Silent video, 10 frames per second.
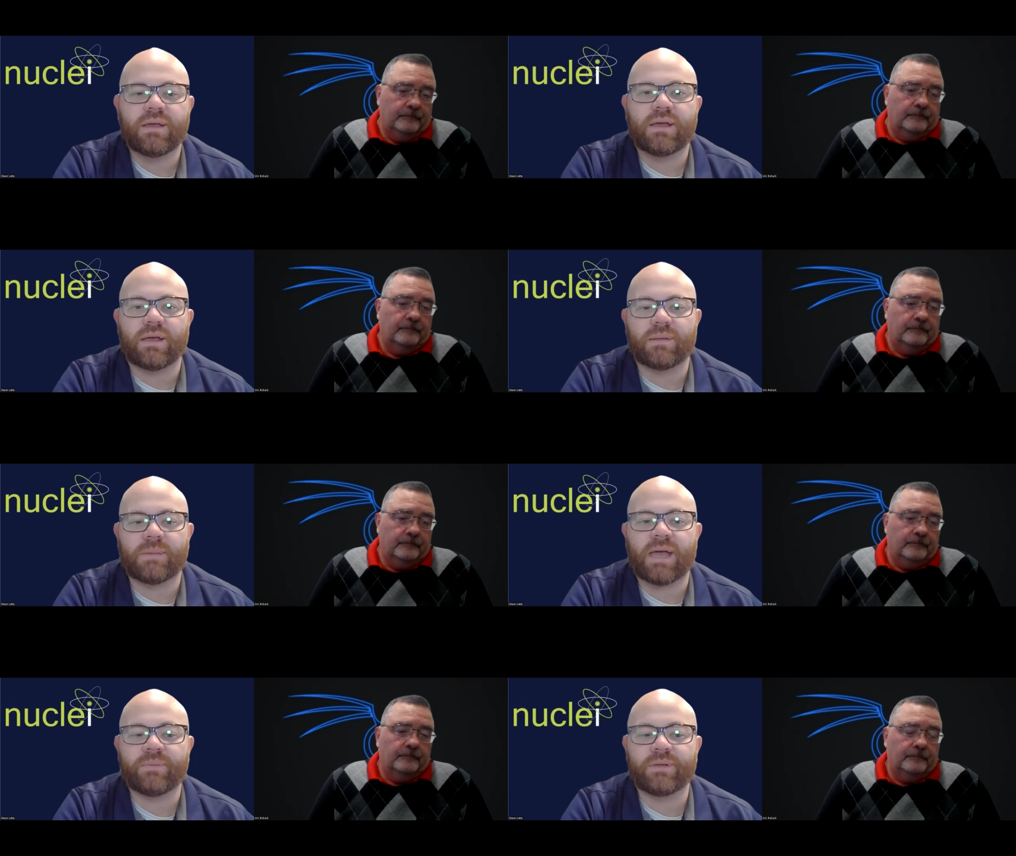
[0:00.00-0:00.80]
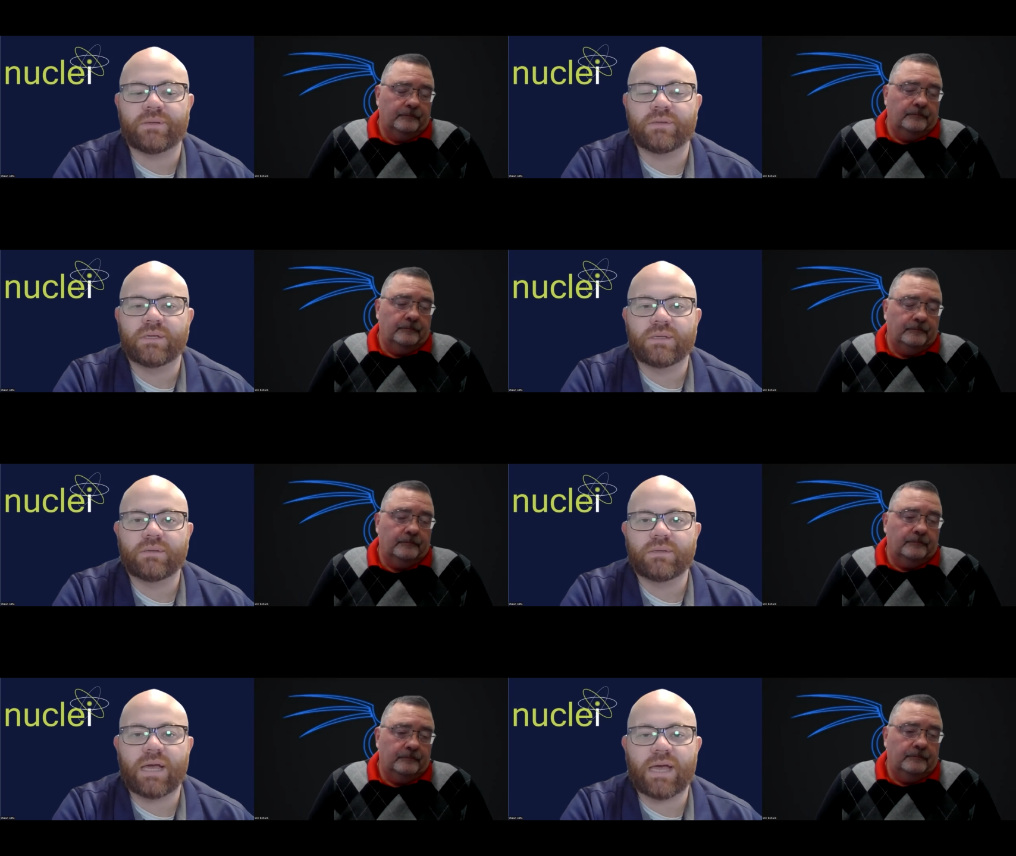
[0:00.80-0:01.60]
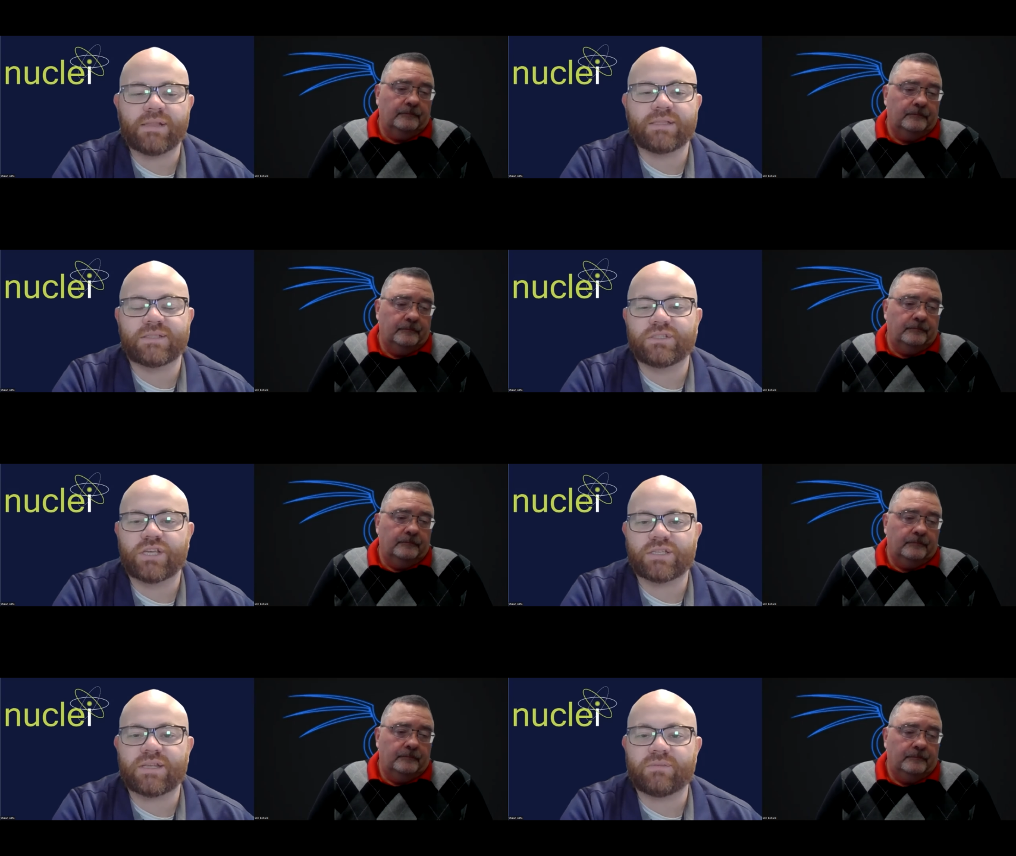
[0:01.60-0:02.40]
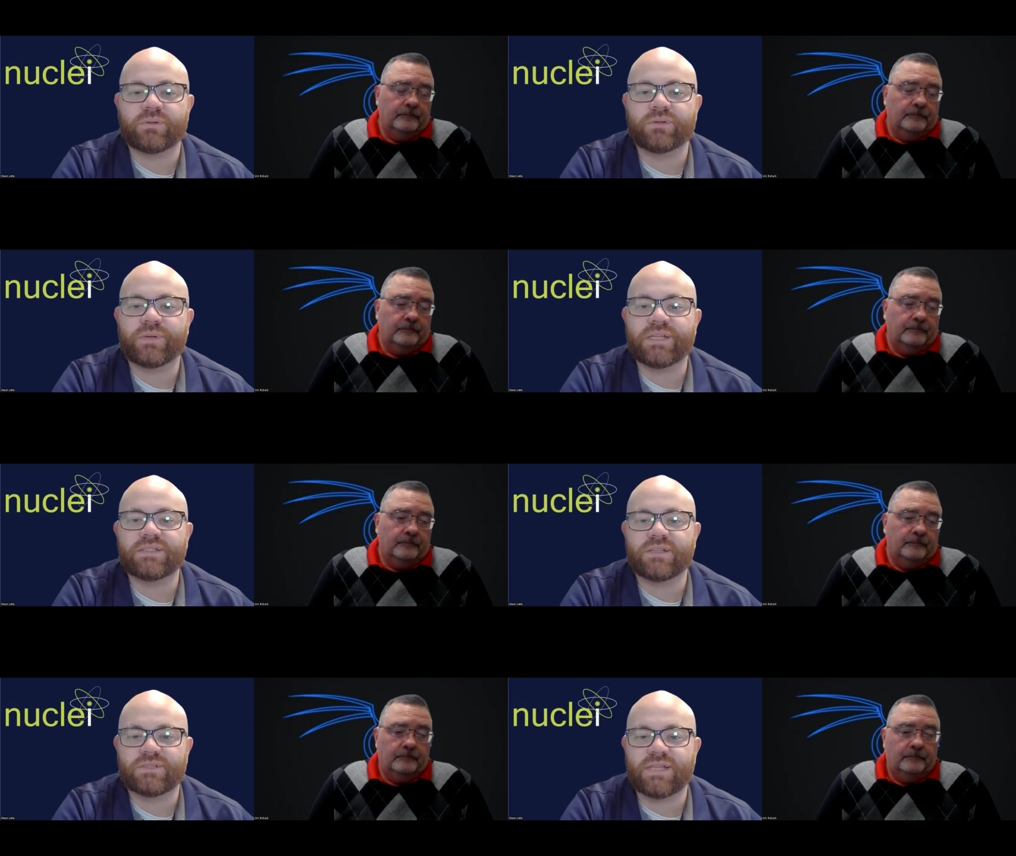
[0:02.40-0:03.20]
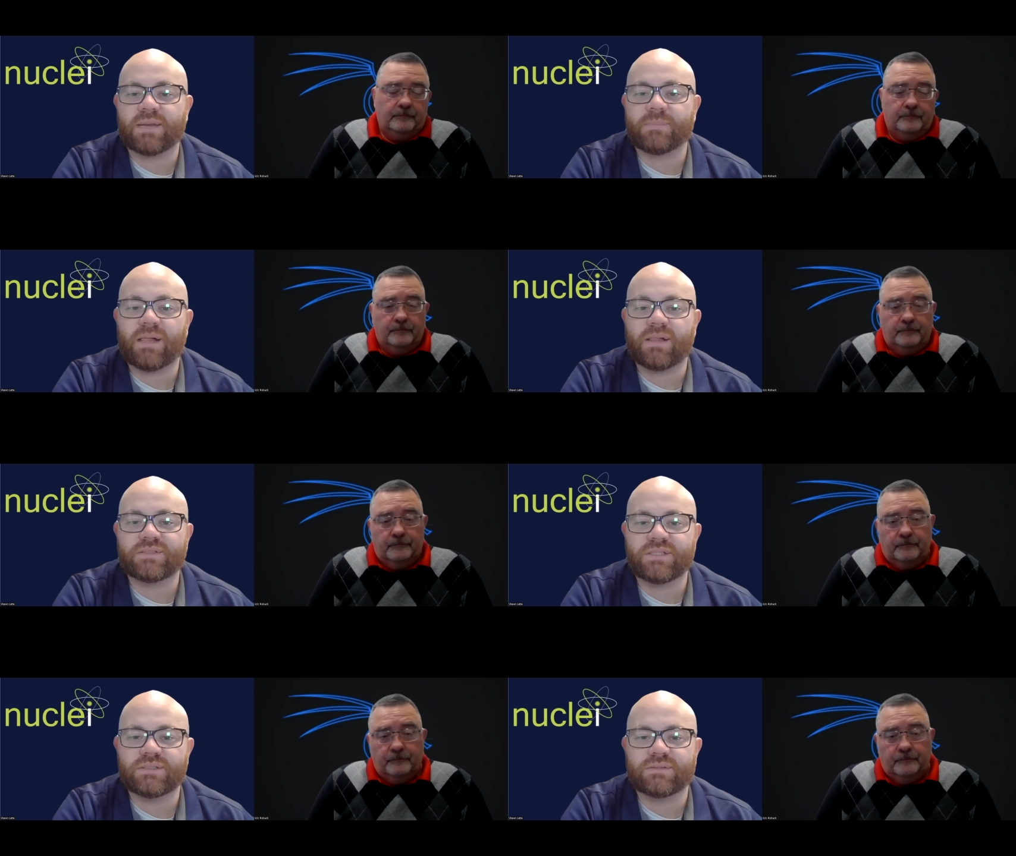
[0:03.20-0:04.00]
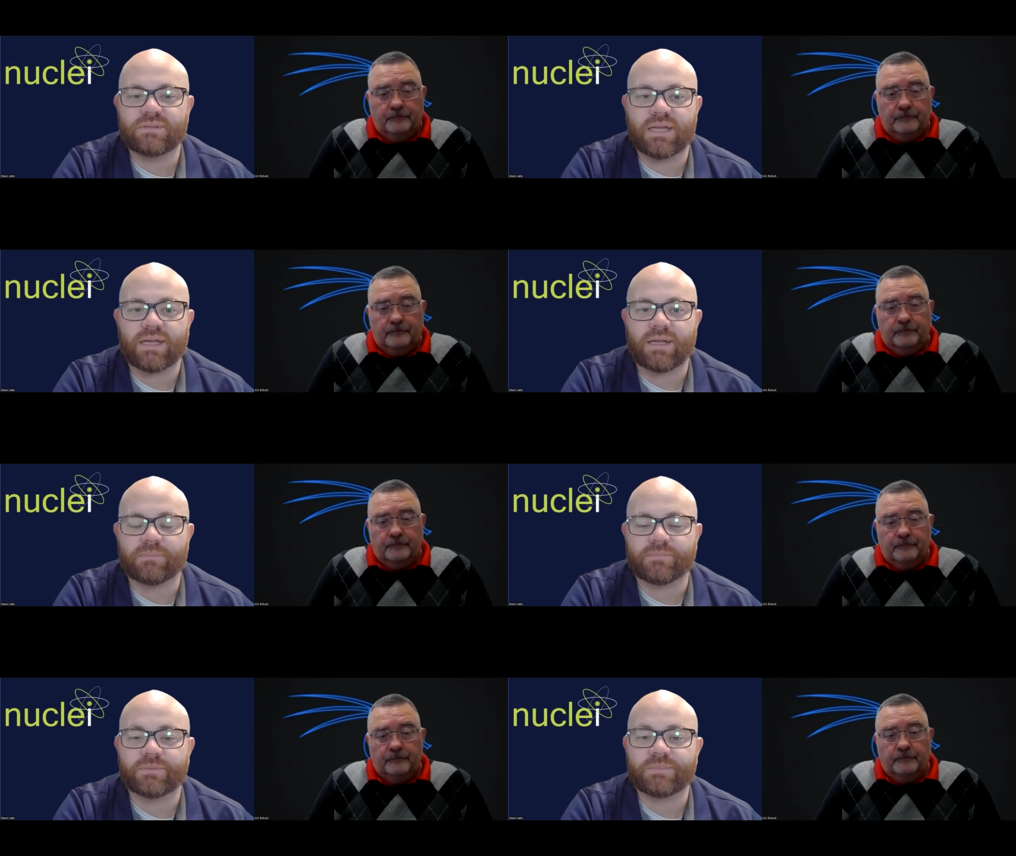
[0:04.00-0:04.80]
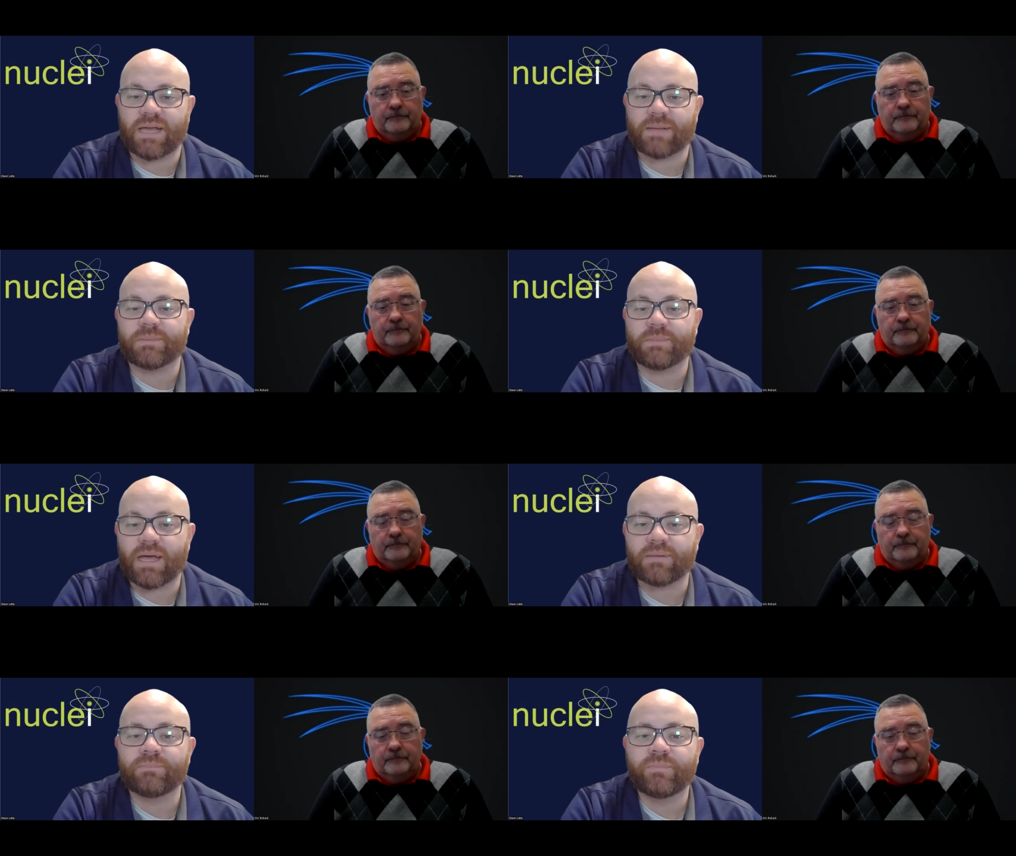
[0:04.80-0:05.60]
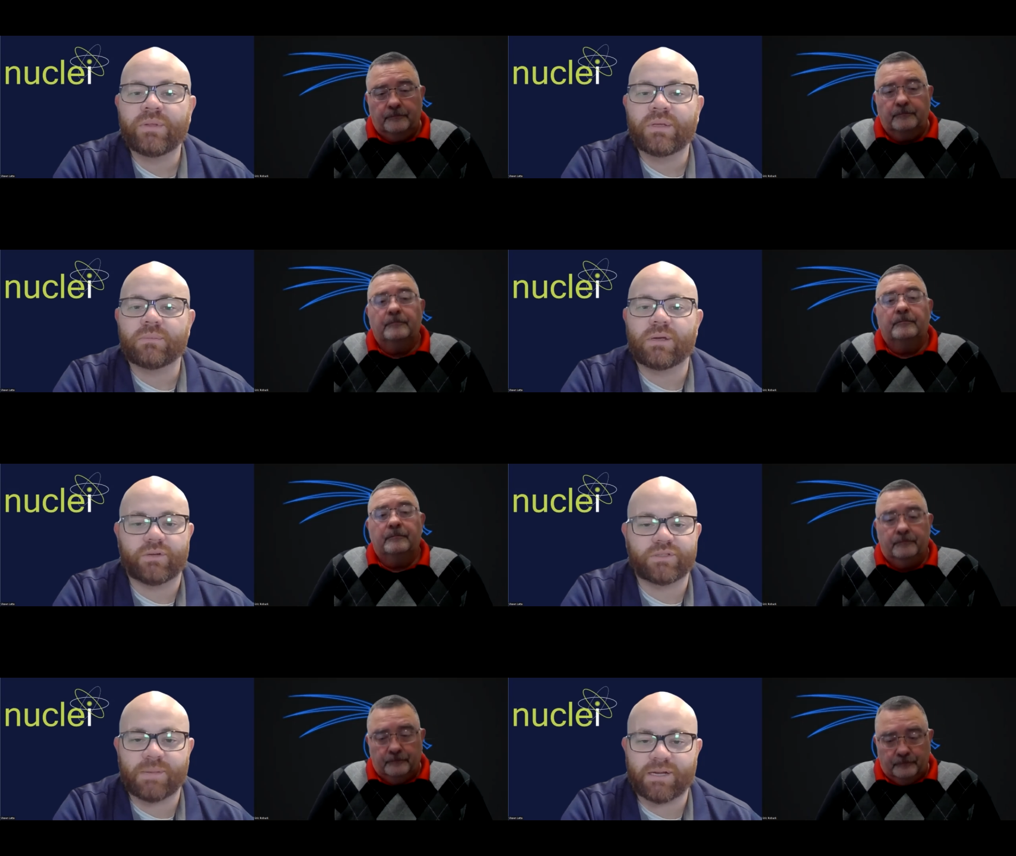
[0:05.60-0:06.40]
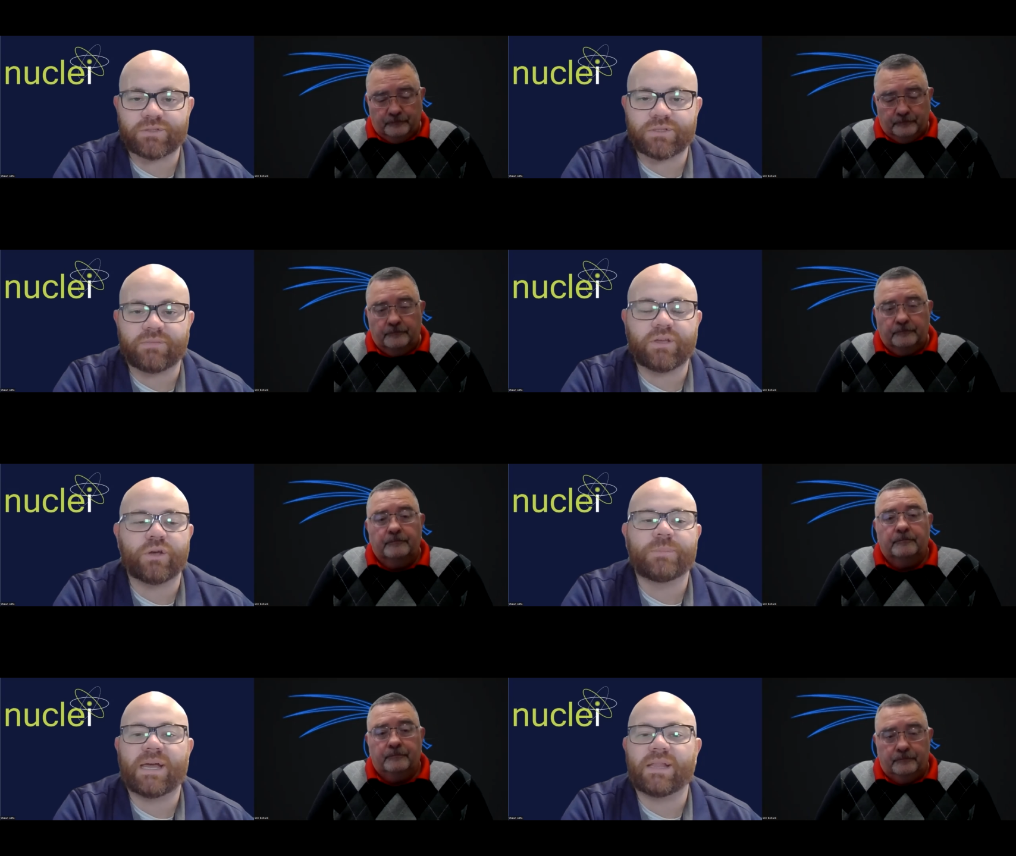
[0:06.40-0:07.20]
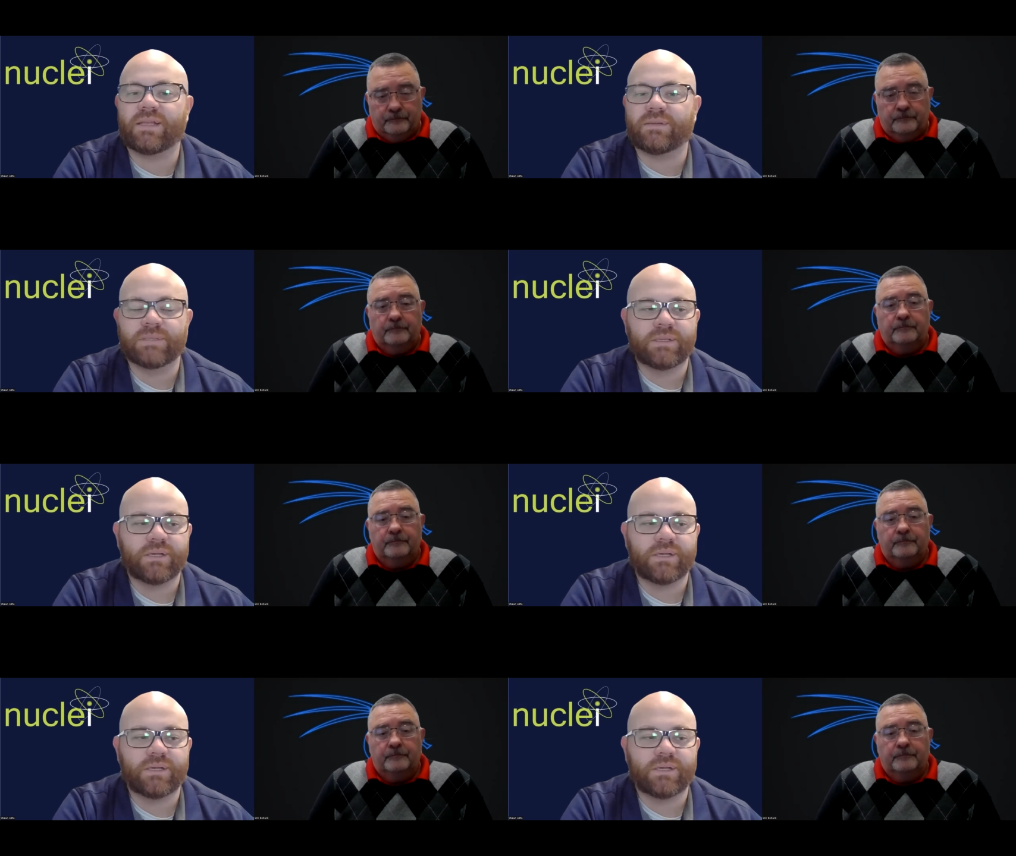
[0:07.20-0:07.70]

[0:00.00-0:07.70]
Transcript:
Speaker 1: Um, I would highly suggest everyone reads those data policies um, from top to bottom, whether it's Microsoft Copilot,